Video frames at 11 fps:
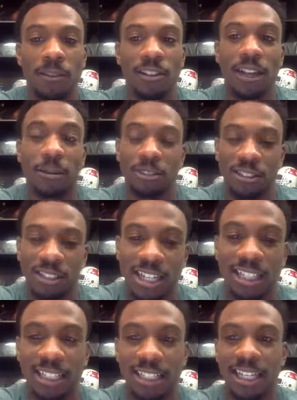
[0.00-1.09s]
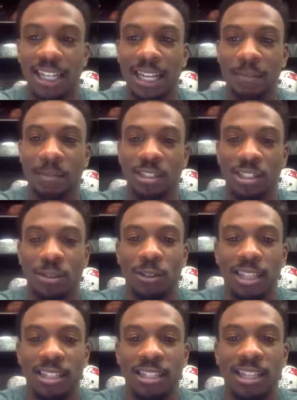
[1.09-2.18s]
No, I was just gonna say I think that game just
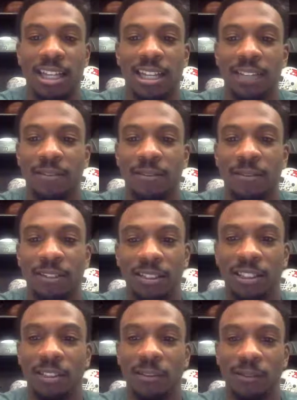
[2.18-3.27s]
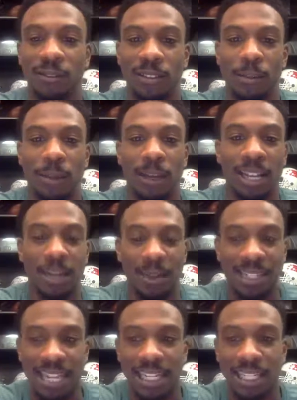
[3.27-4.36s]
a lot of my
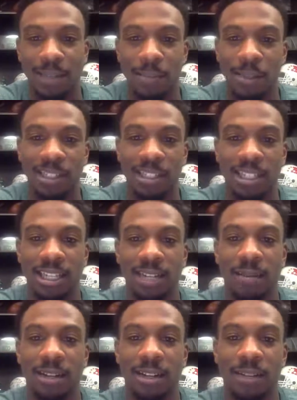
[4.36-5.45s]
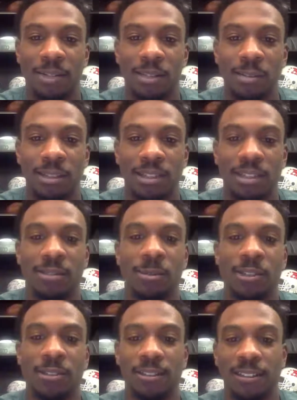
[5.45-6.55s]
tackling abilities and a lot of my coverage ability as
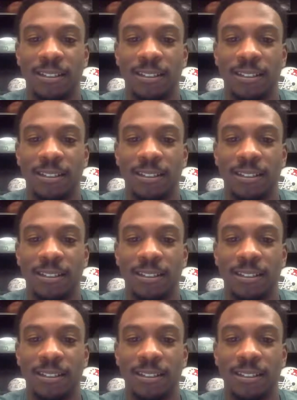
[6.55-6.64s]
well.